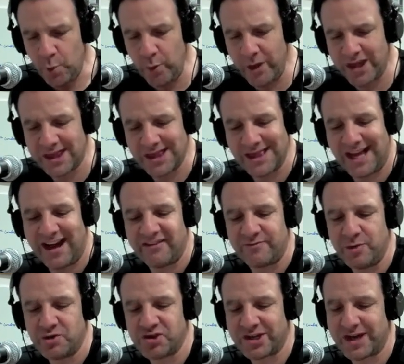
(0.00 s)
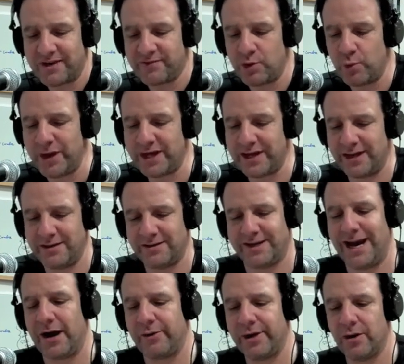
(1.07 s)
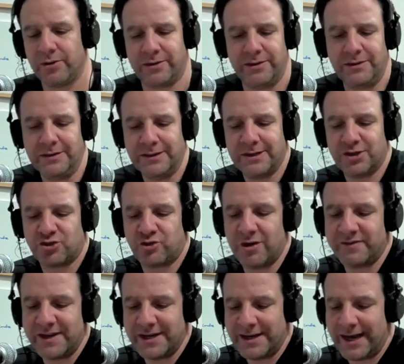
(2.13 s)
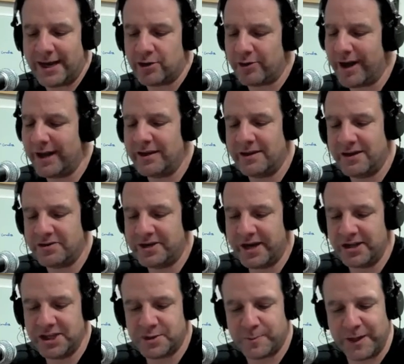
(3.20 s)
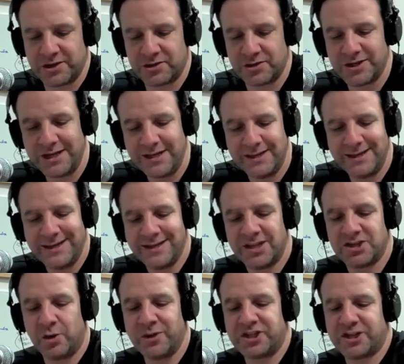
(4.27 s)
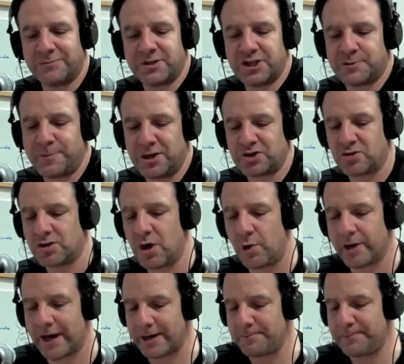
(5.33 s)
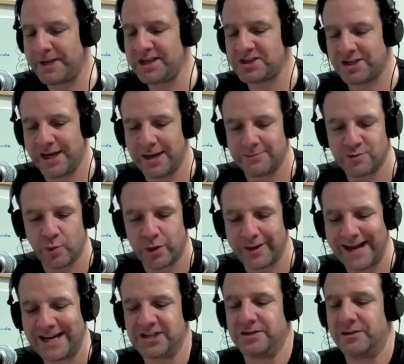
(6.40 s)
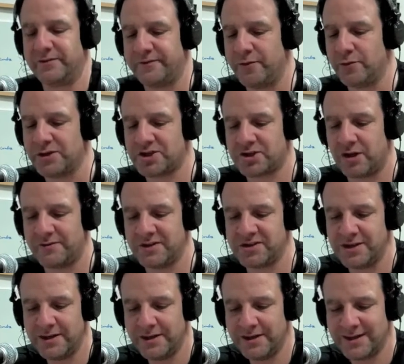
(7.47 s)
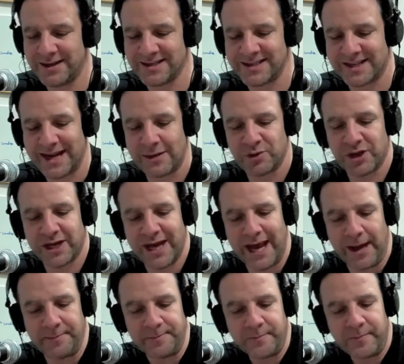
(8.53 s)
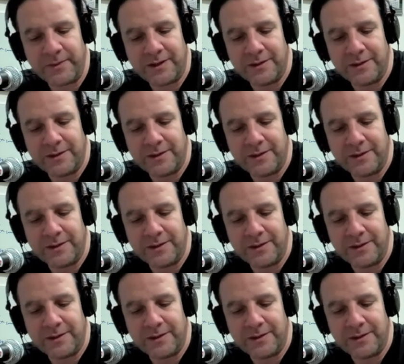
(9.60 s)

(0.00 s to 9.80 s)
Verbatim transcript: With live music every weekend, karaoke, trivia night, or any of their daily specials, there's always something special going on at P. Sam's, where excellent food and service is the name of the game.